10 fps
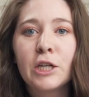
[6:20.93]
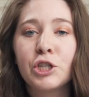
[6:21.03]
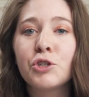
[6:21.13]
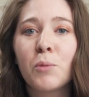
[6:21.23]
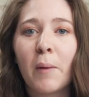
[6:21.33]

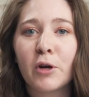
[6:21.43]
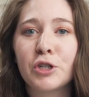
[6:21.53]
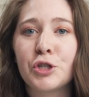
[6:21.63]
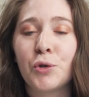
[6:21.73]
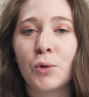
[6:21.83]
Just remember
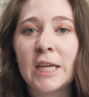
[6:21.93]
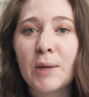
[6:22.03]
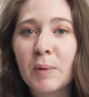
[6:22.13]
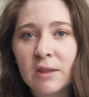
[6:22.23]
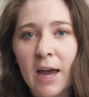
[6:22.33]
to
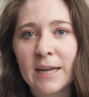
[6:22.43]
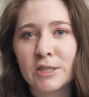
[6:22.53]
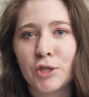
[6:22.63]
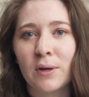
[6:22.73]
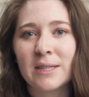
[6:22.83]
keep it light
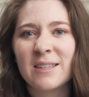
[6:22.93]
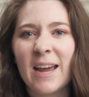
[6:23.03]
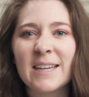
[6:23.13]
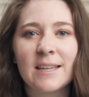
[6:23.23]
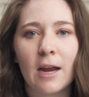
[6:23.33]
so it's
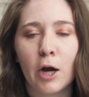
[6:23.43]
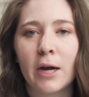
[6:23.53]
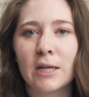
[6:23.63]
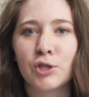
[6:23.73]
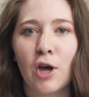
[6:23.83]
nice and
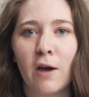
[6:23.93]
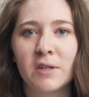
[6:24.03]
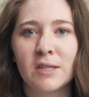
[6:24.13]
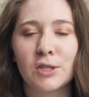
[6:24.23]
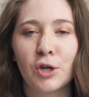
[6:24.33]
airy and soft,
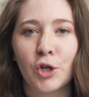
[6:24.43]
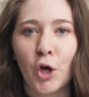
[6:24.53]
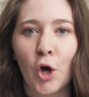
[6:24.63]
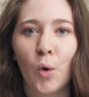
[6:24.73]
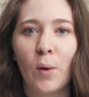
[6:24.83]
and it's gonna
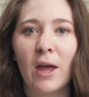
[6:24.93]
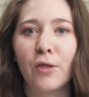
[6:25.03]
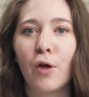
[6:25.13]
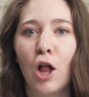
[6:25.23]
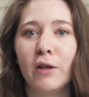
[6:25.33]
go with
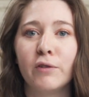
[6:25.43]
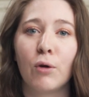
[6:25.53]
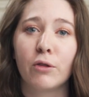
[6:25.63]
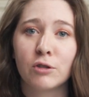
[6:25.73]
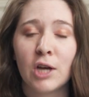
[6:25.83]
all of your
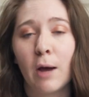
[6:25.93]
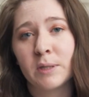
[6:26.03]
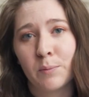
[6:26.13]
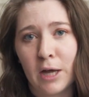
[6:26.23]
other tops and